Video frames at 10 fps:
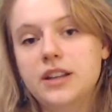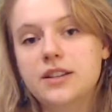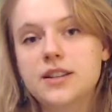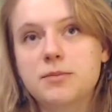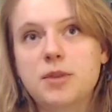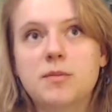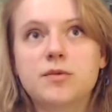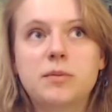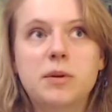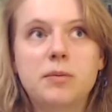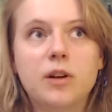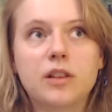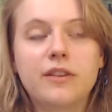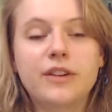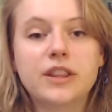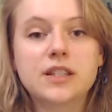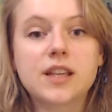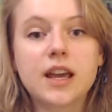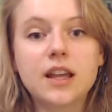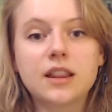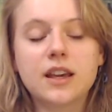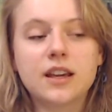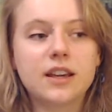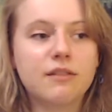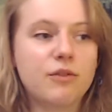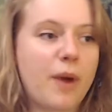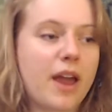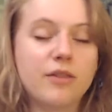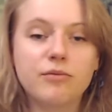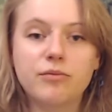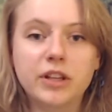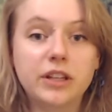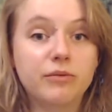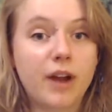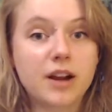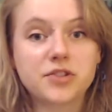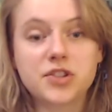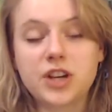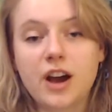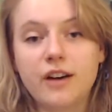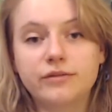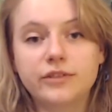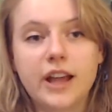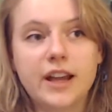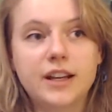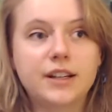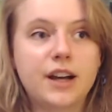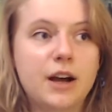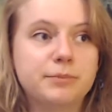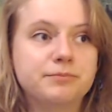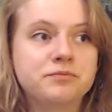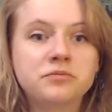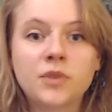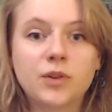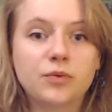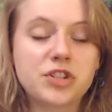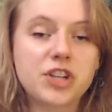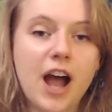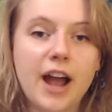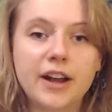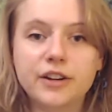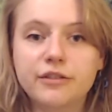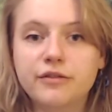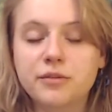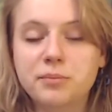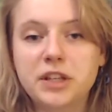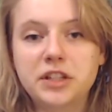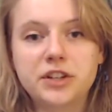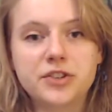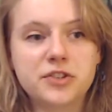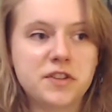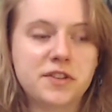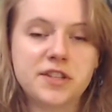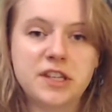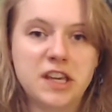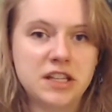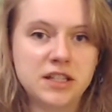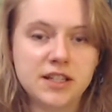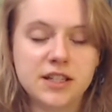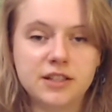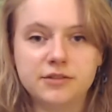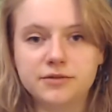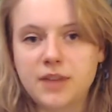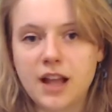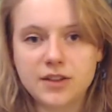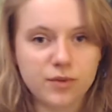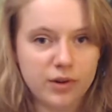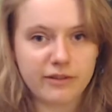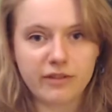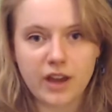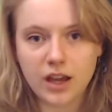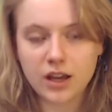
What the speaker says: sometimes when people are leaving the site, they give away really rare stuff like retired familiars and skins and that sort of thing.